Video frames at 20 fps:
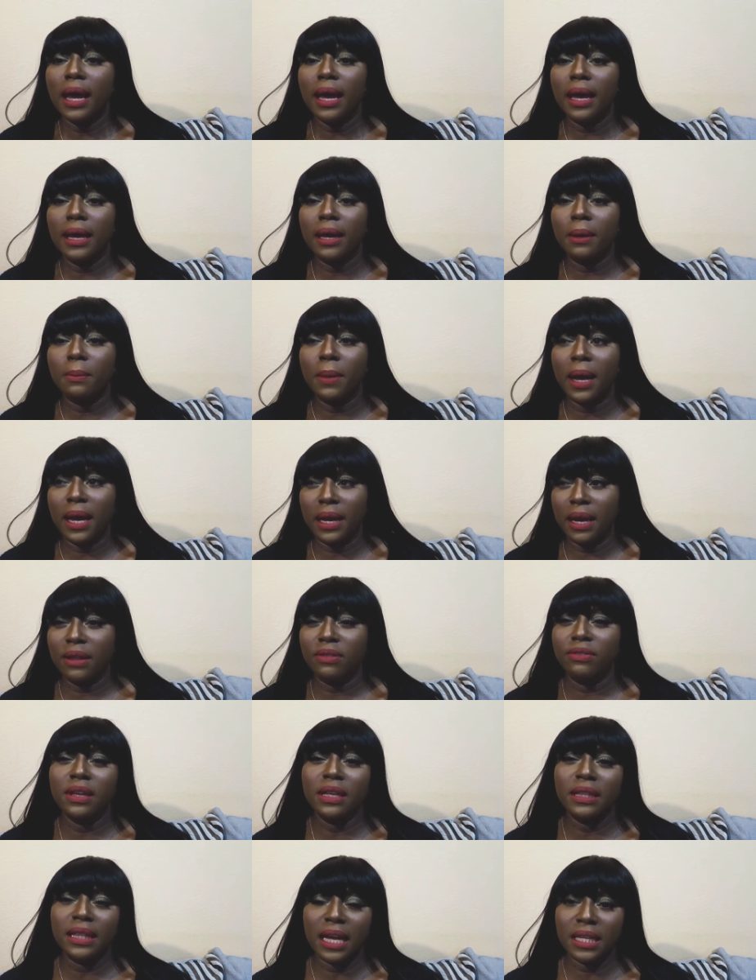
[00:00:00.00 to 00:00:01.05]
And I
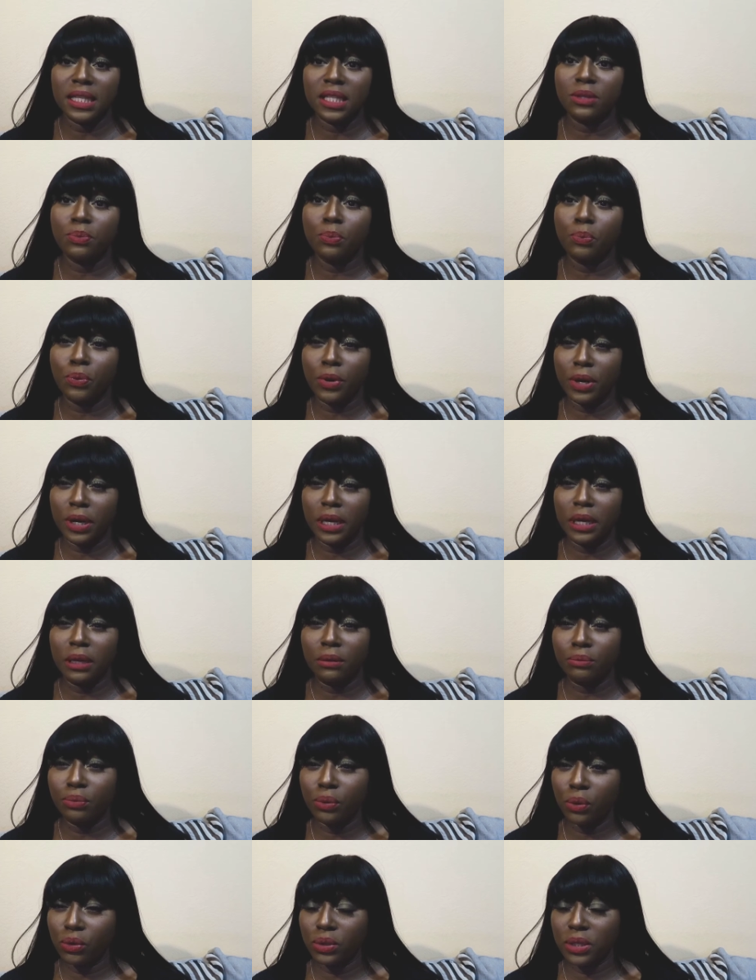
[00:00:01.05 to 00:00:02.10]
think that's pretty
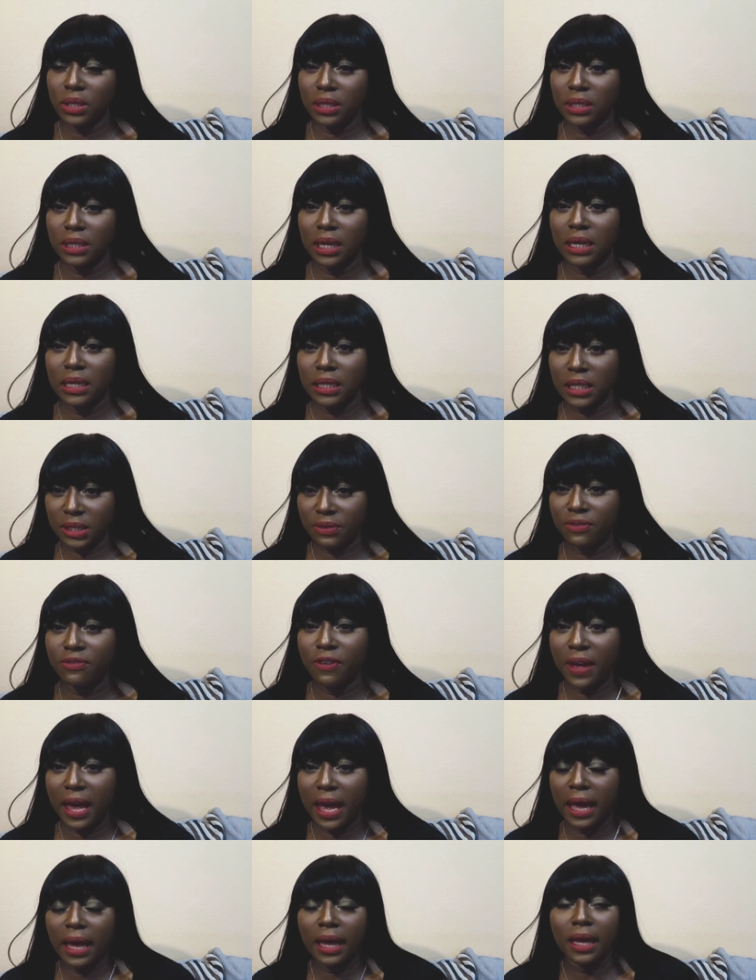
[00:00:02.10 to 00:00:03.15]
important, and it's
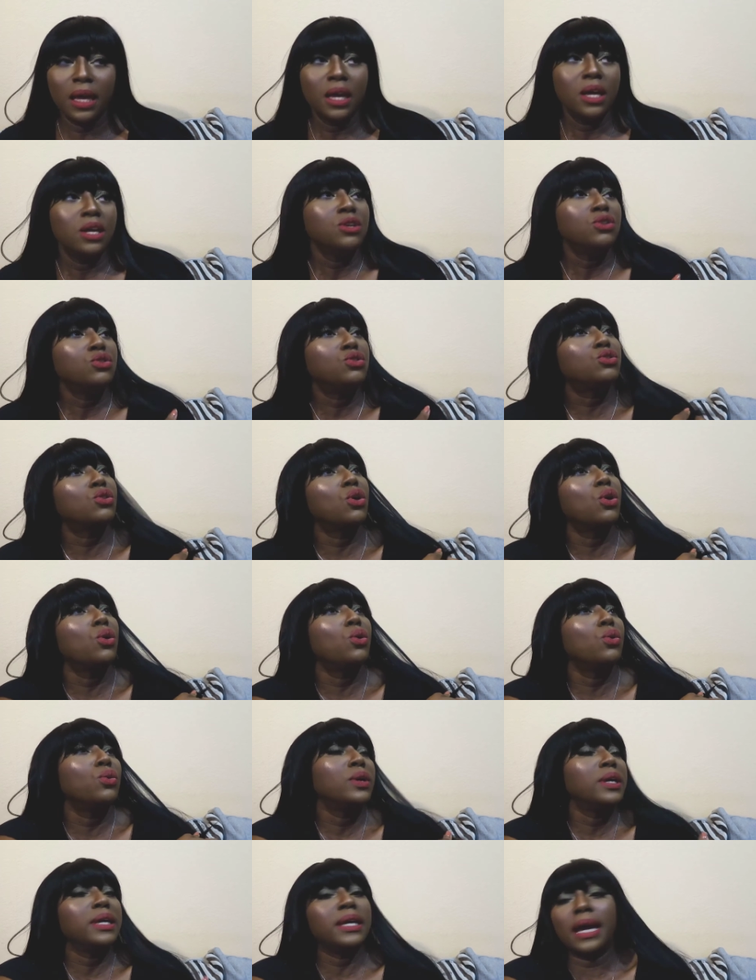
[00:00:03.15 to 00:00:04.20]
fair.
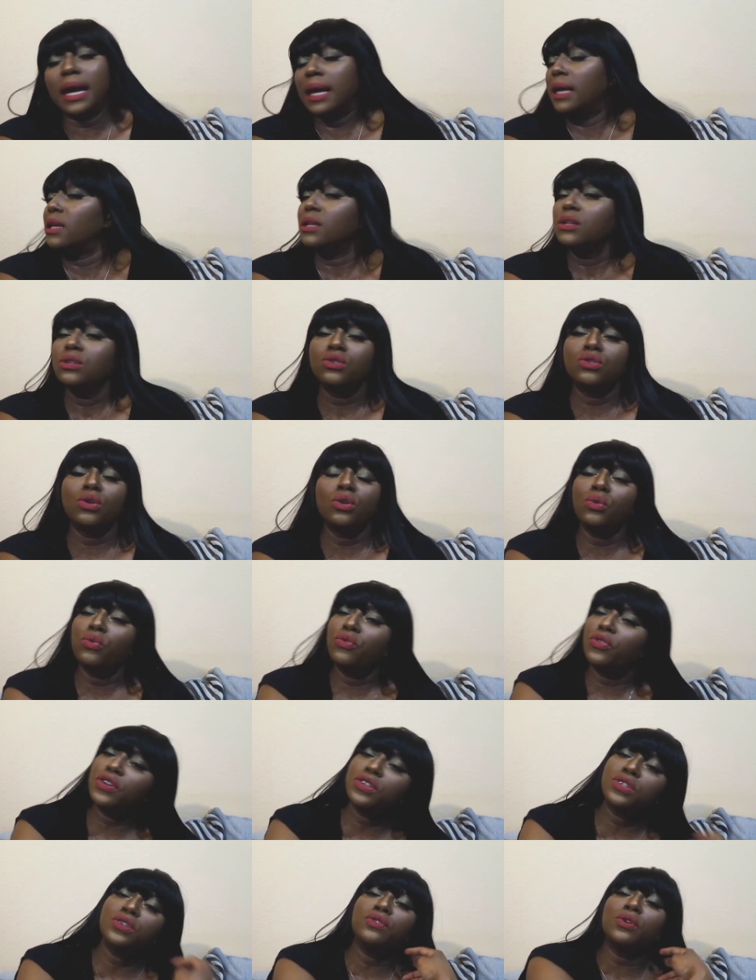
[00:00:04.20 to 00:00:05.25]
So yeah, so
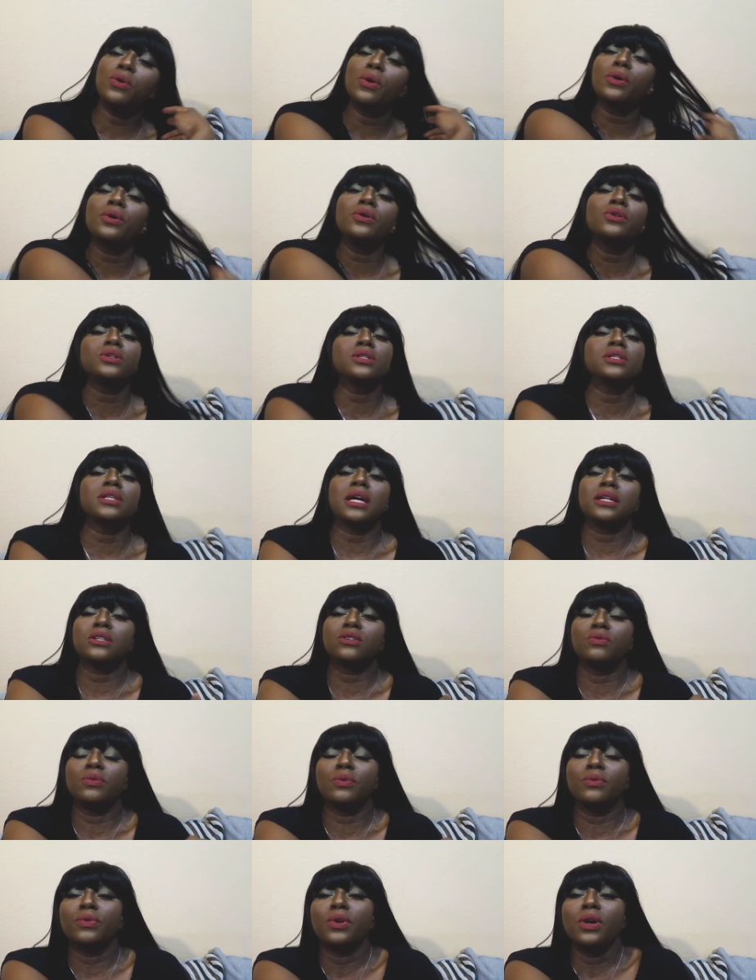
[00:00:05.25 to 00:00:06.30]
first of all, we're going to start
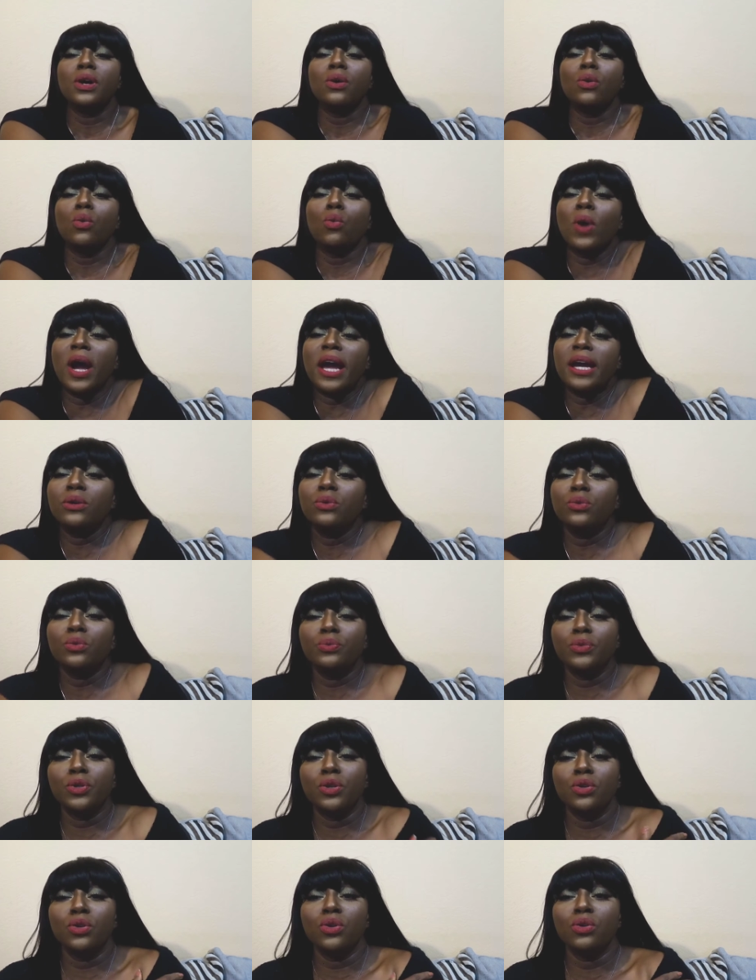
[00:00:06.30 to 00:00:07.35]
off with why,
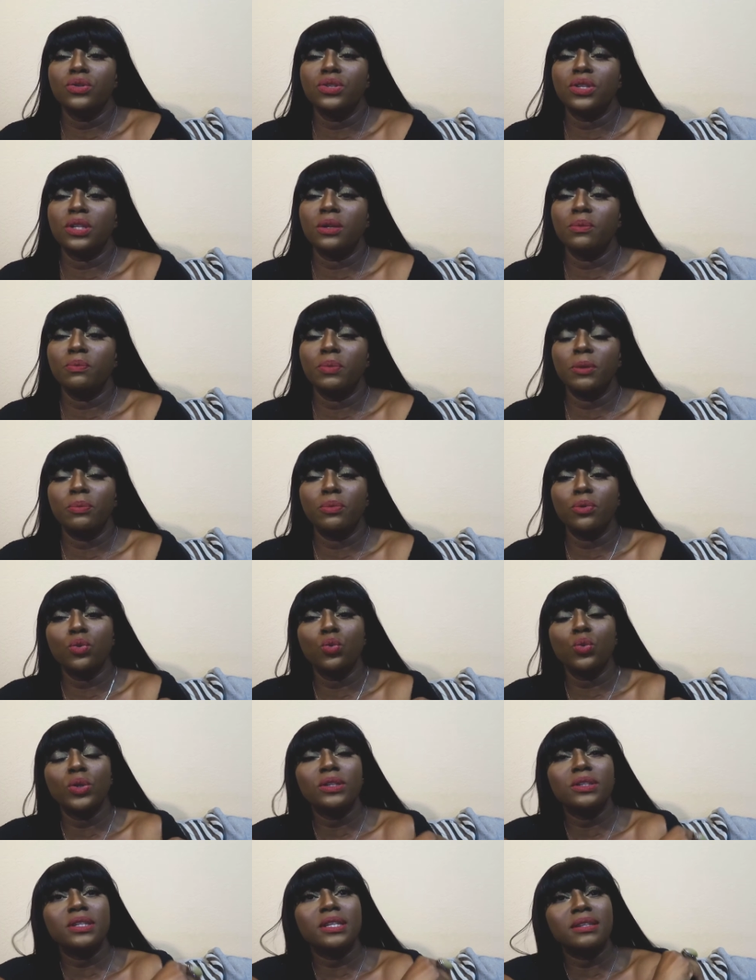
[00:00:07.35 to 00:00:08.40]
you know, certain people
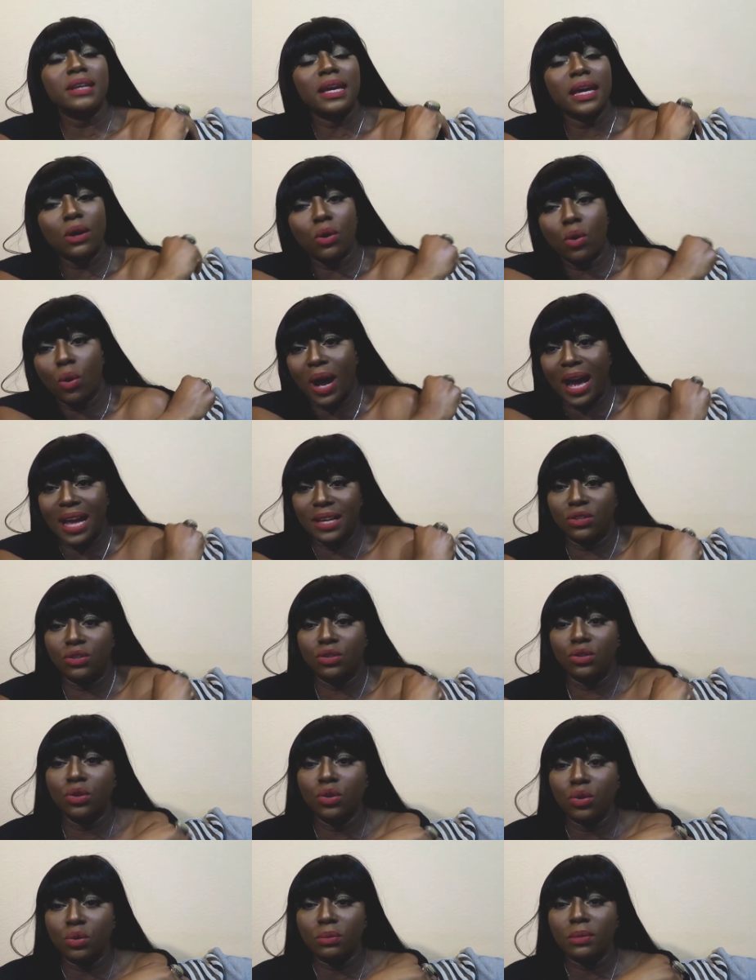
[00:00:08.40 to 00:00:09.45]
will think or
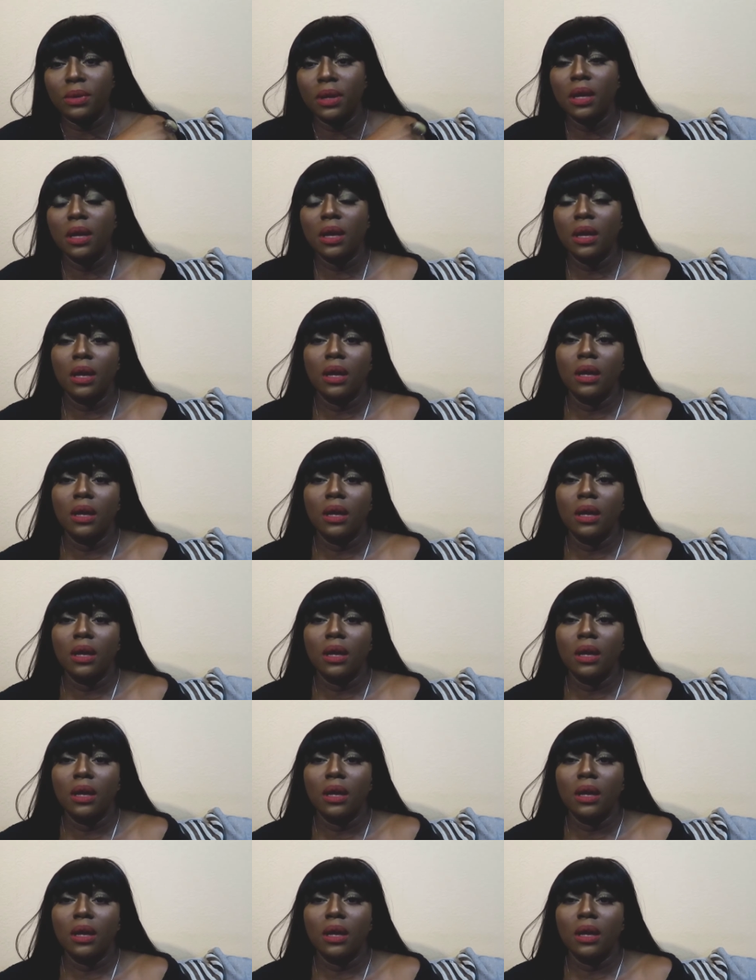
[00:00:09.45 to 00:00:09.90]
assume,